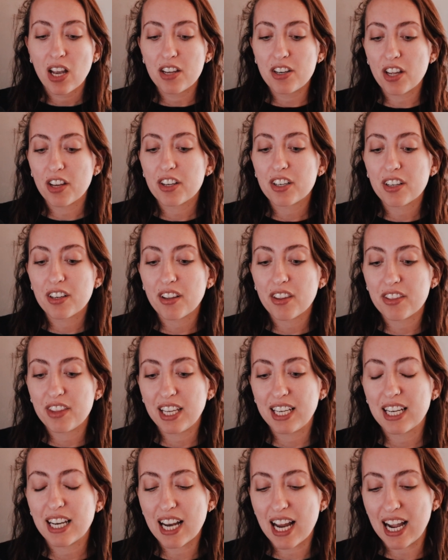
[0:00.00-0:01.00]
Another
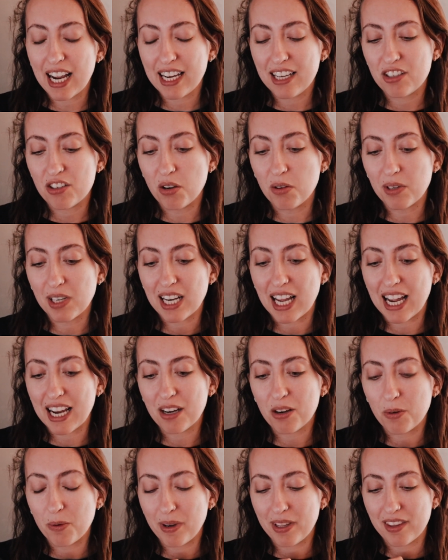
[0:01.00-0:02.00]
thing that I don't
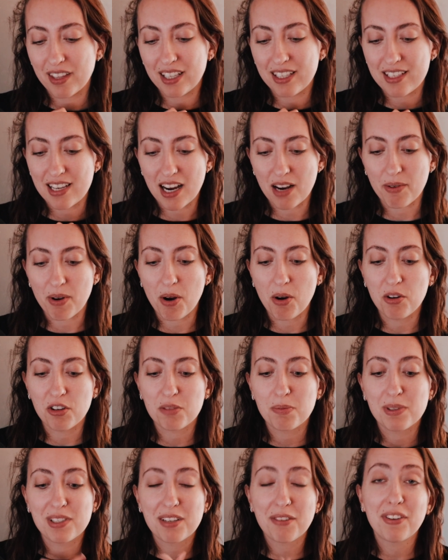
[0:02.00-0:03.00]
like with tarot
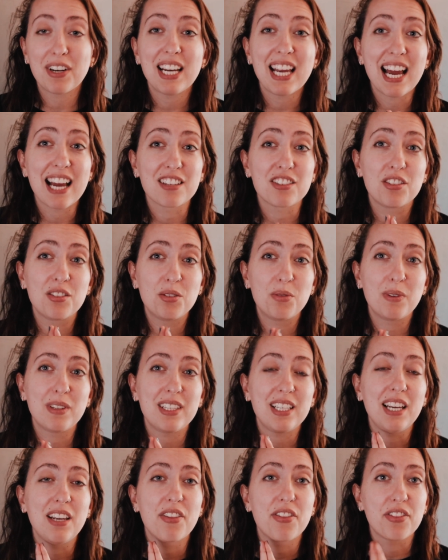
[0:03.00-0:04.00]
specifically has to do with
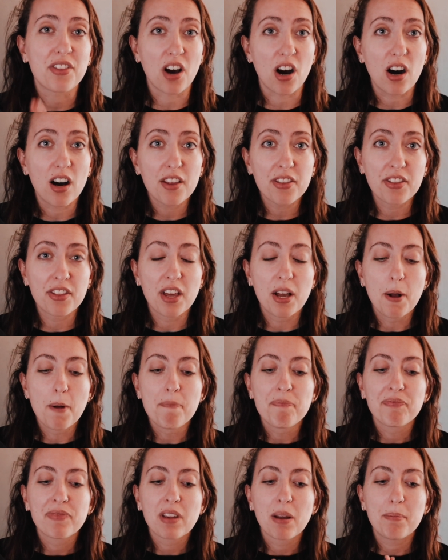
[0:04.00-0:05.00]
the Thoth,
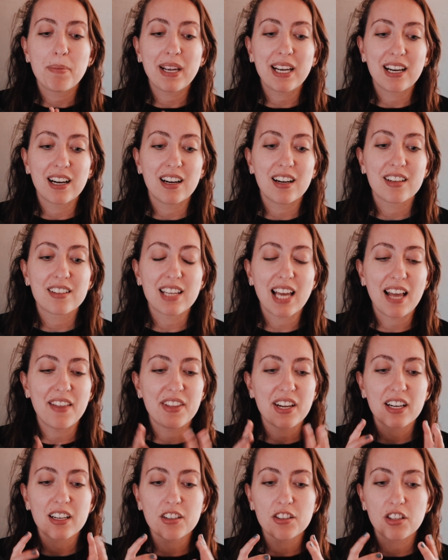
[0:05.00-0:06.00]
because,
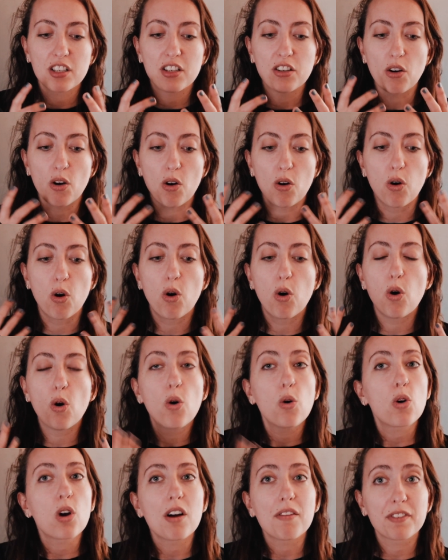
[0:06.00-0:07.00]
and there's an, a
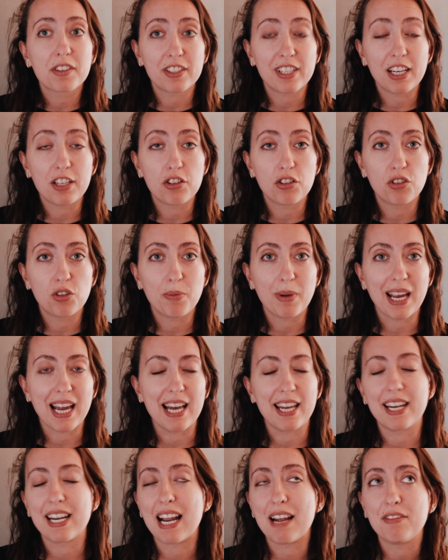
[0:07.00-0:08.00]
whole conversation to be
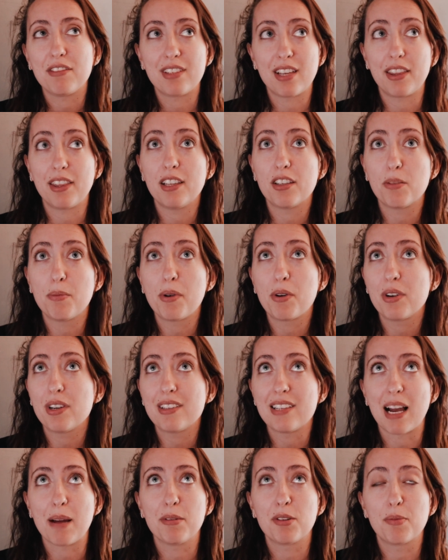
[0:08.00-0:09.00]
had, and I've said this a
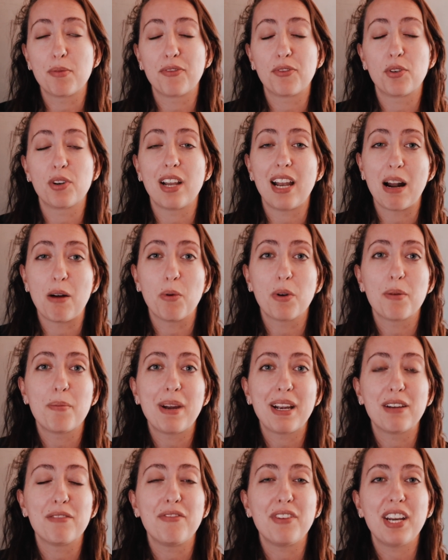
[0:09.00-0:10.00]
million times before, that I want to
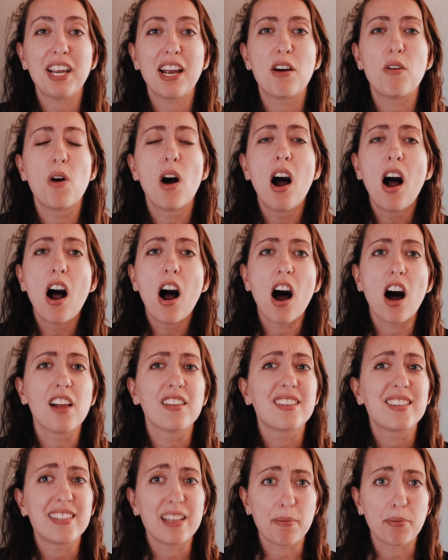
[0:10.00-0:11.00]
make a video
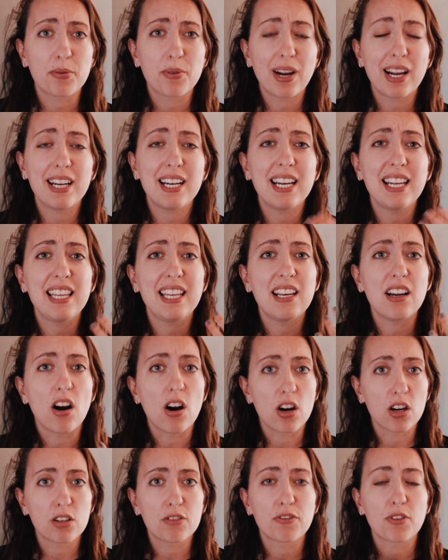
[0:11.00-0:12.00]
on separating the
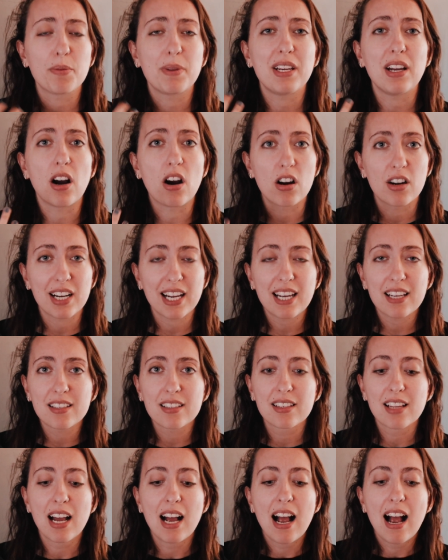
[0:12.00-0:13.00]
art from the
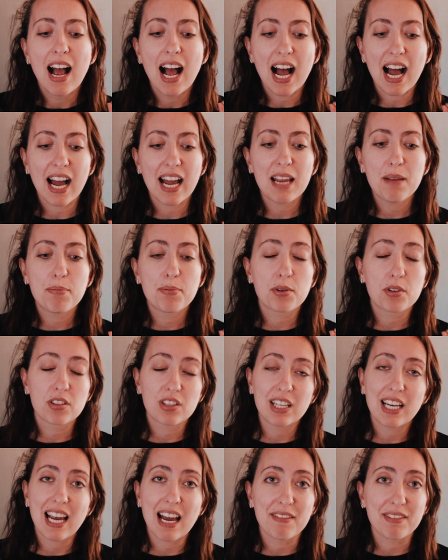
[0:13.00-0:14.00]
artist. I
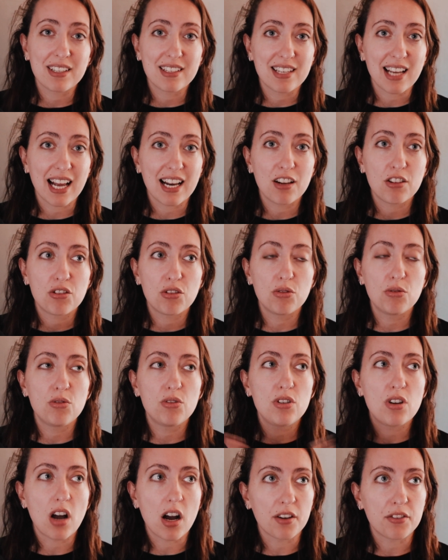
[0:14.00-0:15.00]
personally have decided to
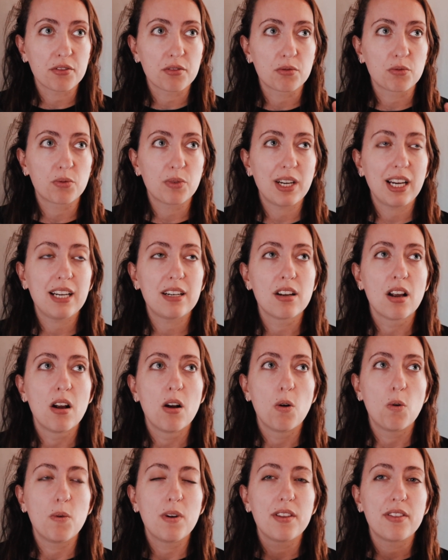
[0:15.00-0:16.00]
not read
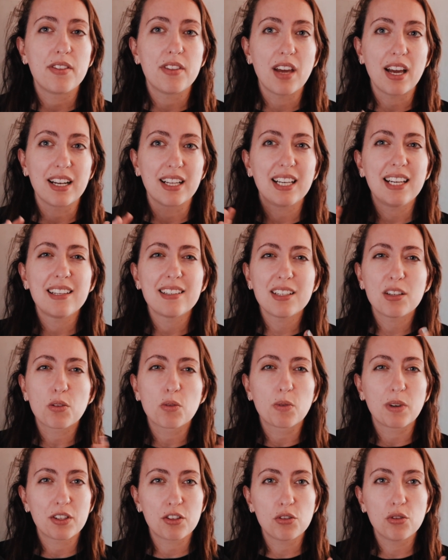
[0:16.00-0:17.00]
with at least the
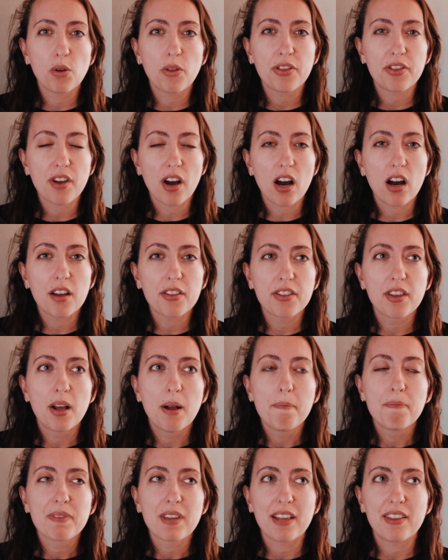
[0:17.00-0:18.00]
original Thoth,
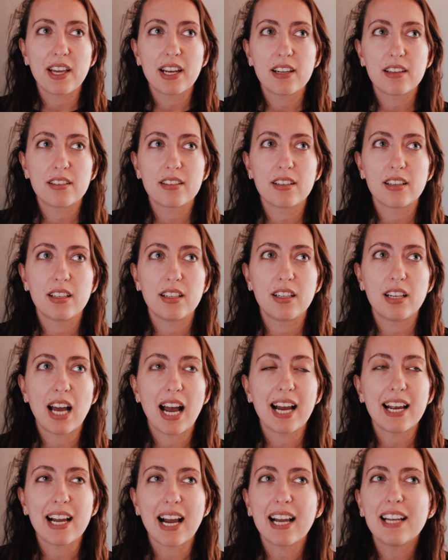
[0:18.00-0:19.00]
and that is,
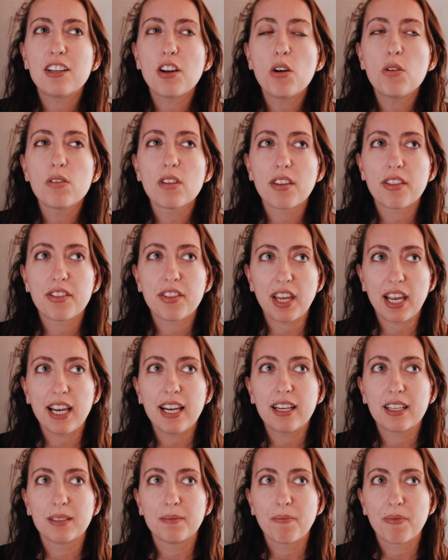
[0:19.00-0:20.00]
I, I don't
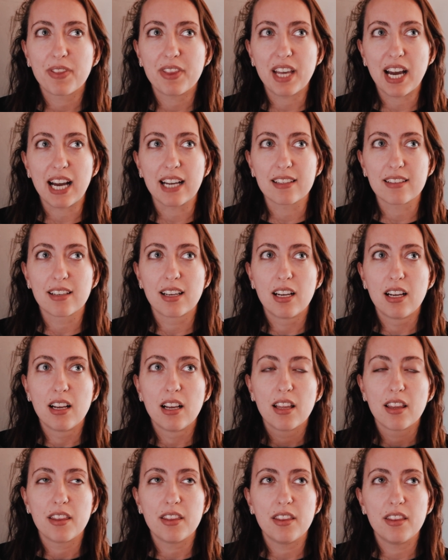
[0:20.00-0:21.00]
think that
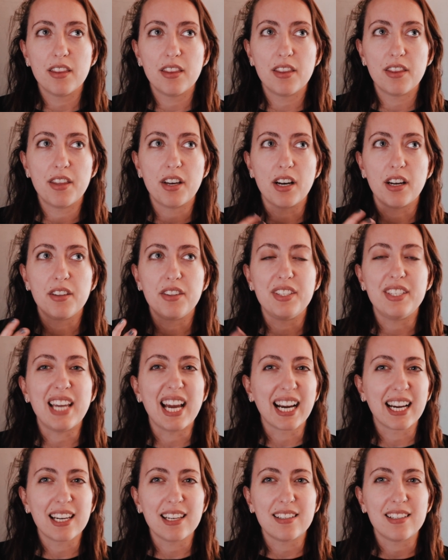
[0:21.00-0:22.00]
the
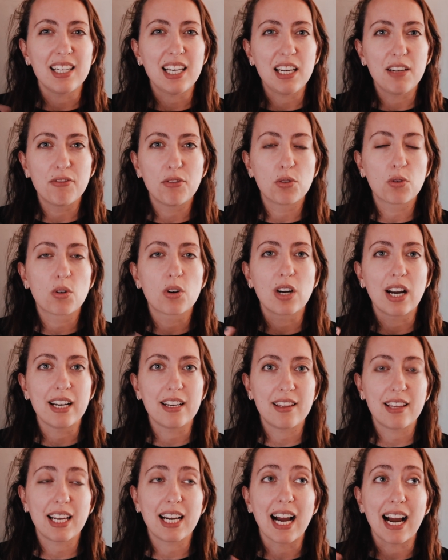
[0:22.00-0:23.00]
deck is evil or
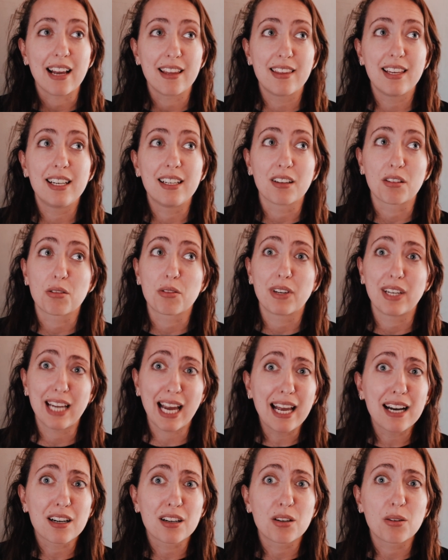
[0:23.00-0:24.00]
anything. I think the
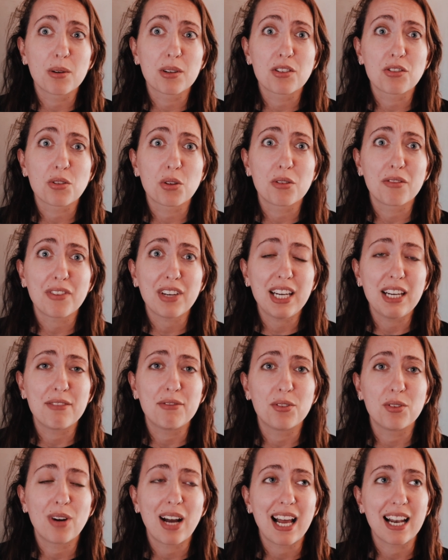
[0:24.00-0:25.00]
creator was sort of
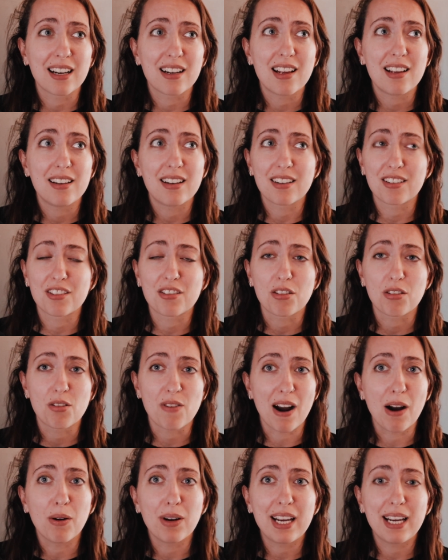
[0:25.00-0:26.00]
evil, Aleister
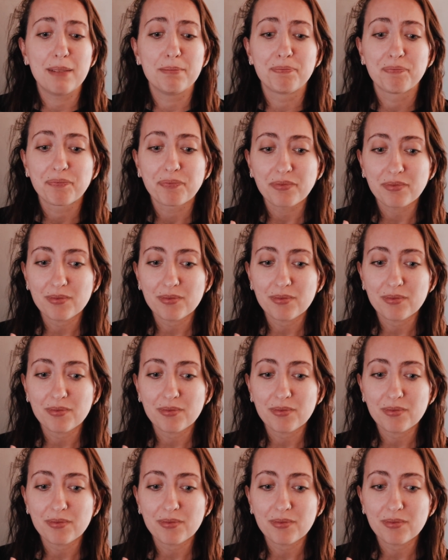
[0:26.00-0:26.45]
Crowley.